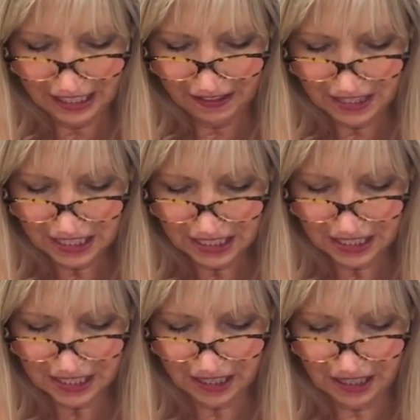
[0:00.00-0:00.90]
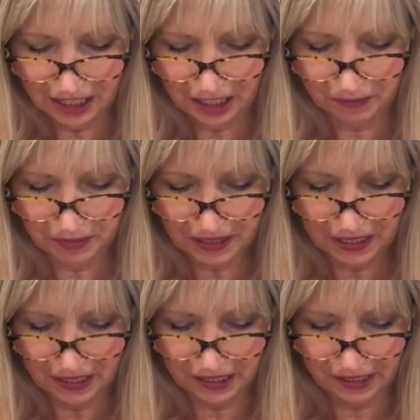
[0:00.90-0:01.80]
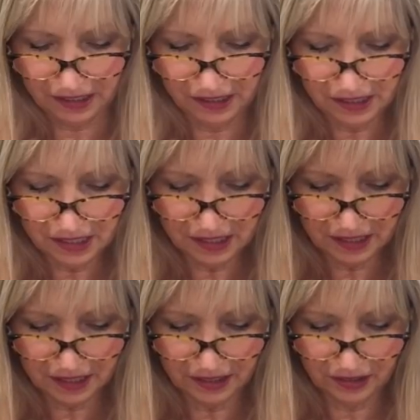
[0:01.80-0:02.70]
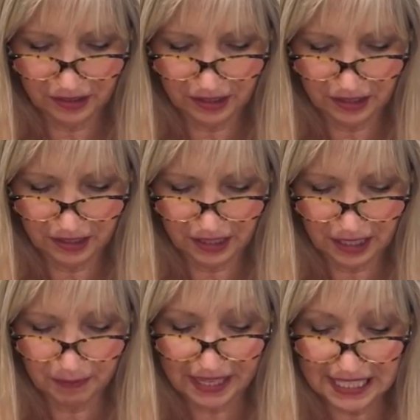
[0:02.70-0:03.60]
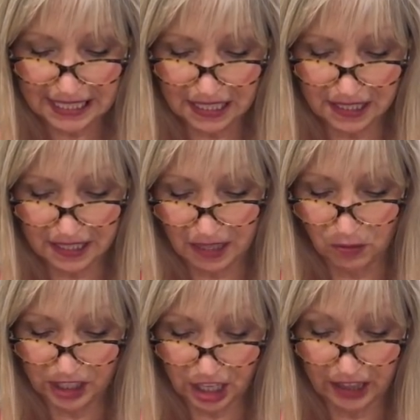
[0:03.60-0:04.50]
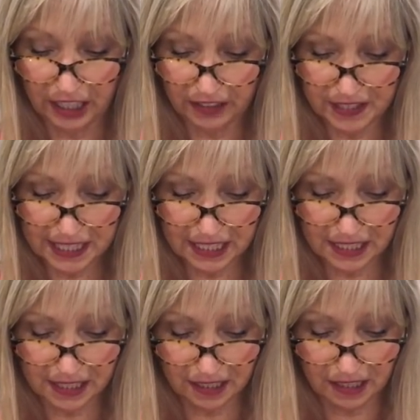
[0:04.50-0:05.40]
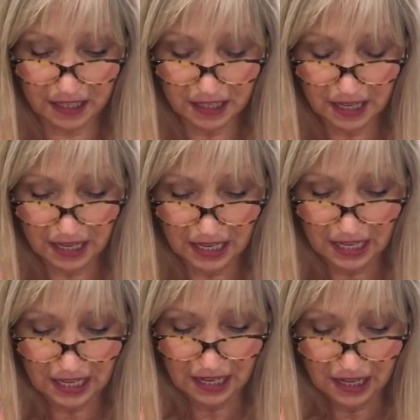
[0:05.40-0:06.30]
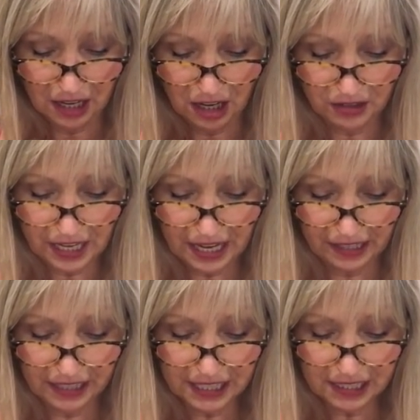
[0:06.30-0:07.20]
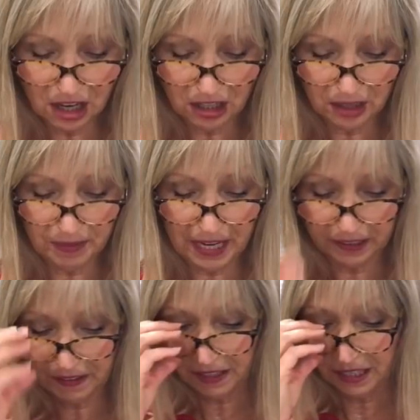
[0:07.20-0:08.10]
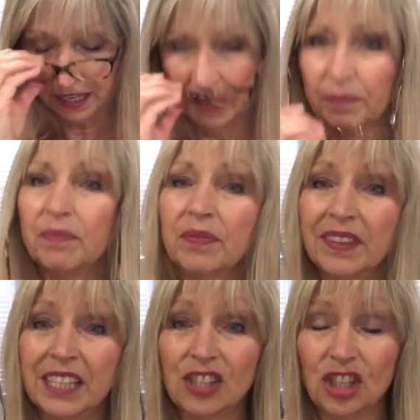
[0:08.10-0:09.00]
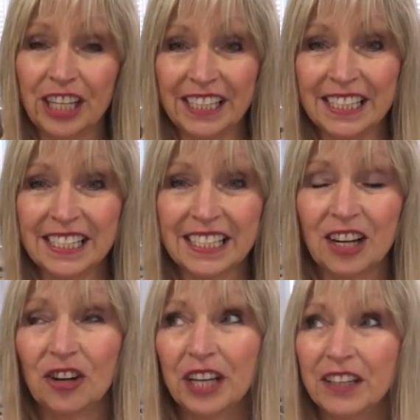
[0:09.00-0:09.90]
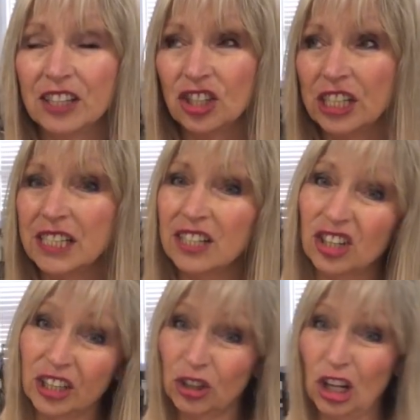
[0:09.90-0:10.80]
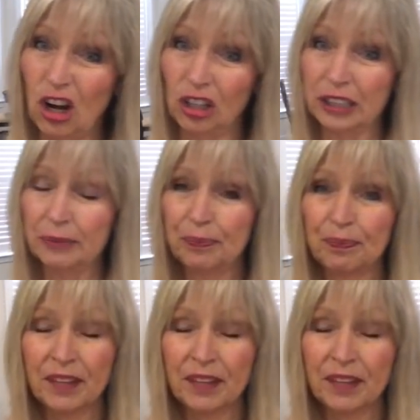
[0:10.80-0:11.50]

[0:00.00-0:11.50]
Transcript: This top is by CeCe, which I love CeCe. Okay, let's talk about the, um, the jeans. Okay, the jeans are a little long.